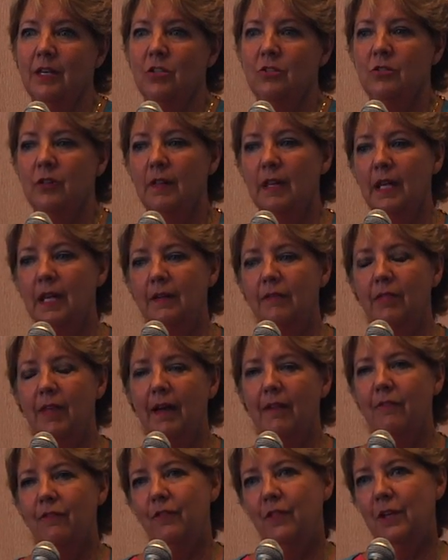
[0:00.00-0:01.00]
So they give
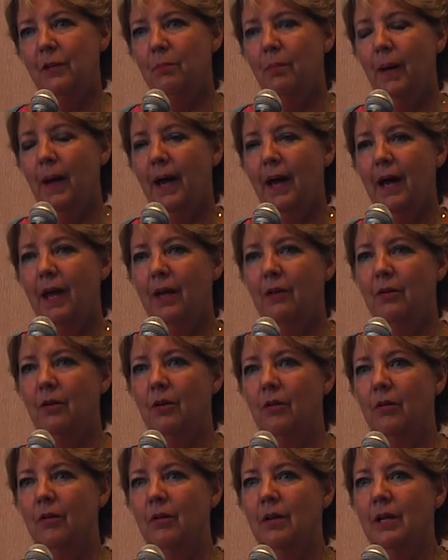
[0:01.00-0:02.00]
that feedback
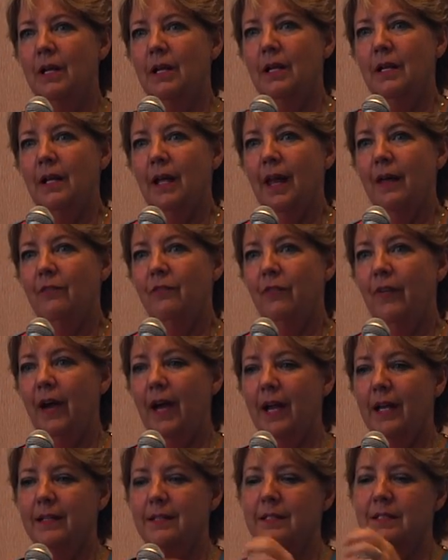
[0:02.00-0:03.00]
or
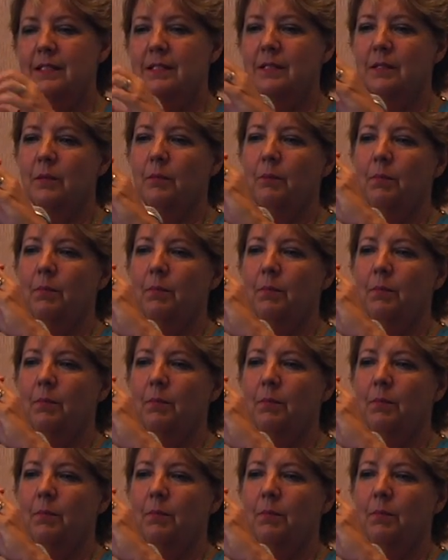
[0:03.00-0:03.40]
advice,